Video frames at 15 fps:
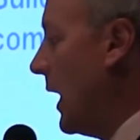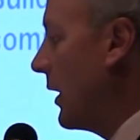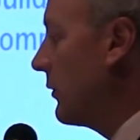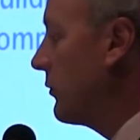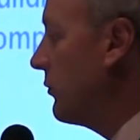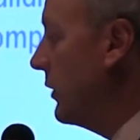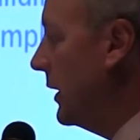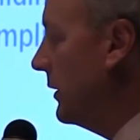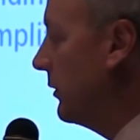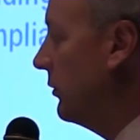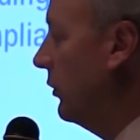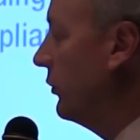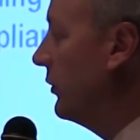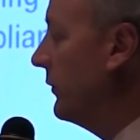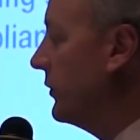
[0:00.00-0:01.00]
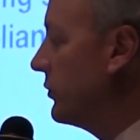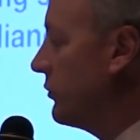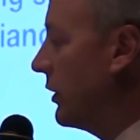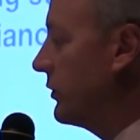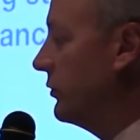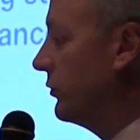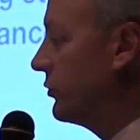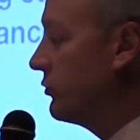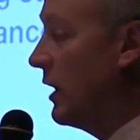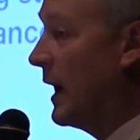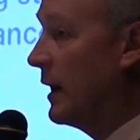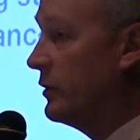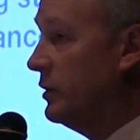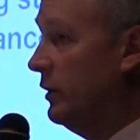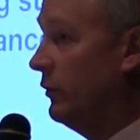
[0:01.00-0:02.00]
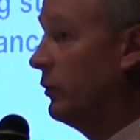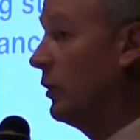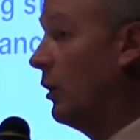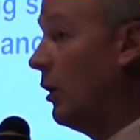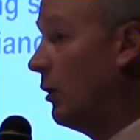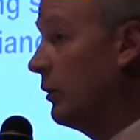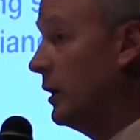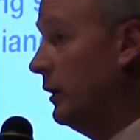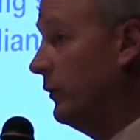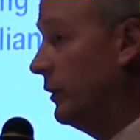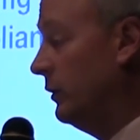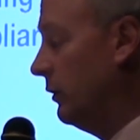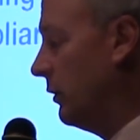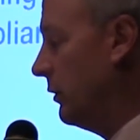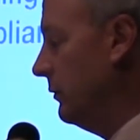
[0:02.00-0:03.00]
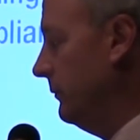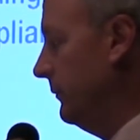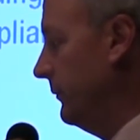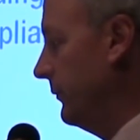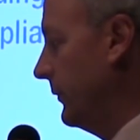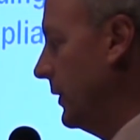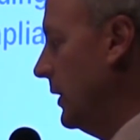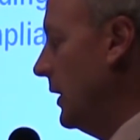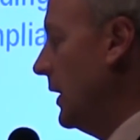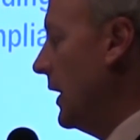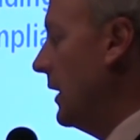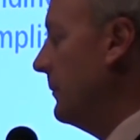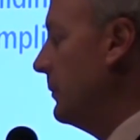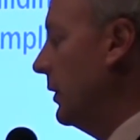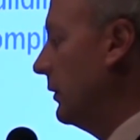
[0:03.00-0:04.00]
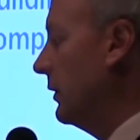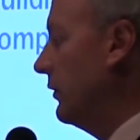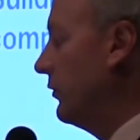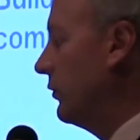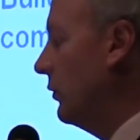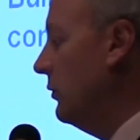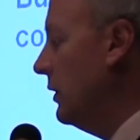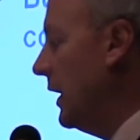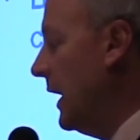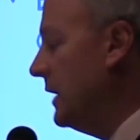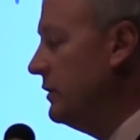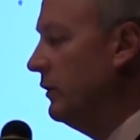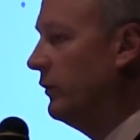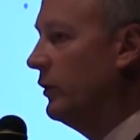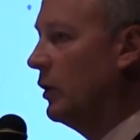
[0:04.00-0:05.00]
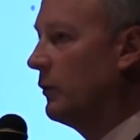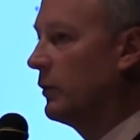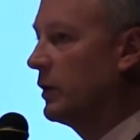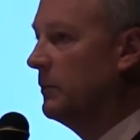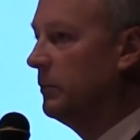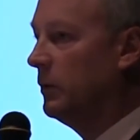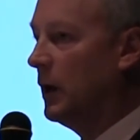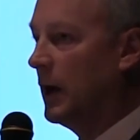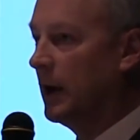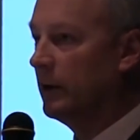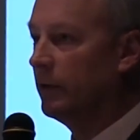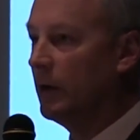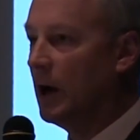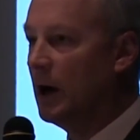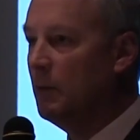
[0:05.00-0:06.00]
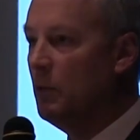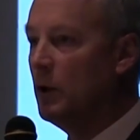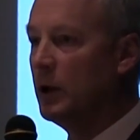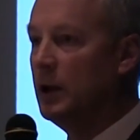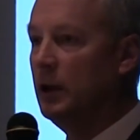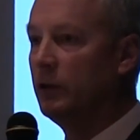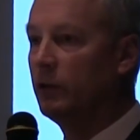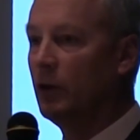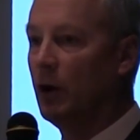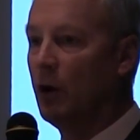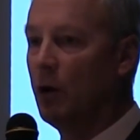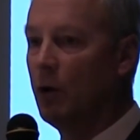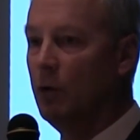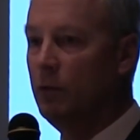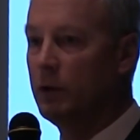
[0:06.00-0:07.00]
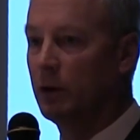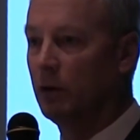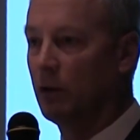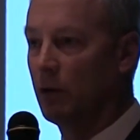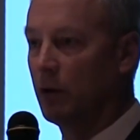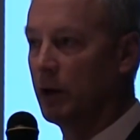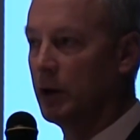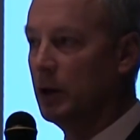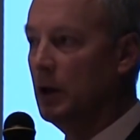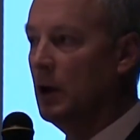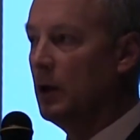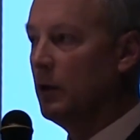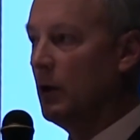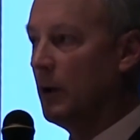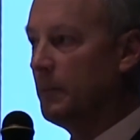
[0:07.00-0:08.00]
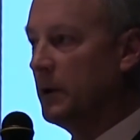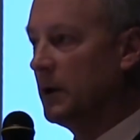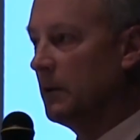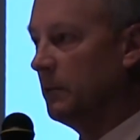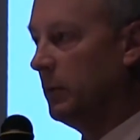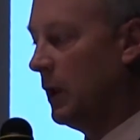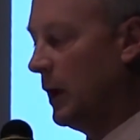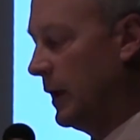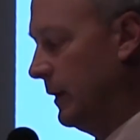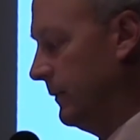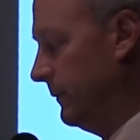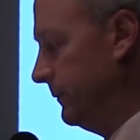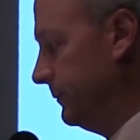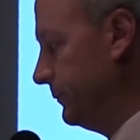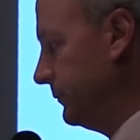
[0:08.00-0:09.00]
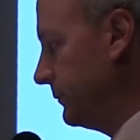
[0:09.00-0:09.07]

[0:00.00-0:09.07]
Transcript: How to create inclusive instructional strategies so that all kids can learn, and building student agency over compliance. I want kids to own their learning, not be compliant.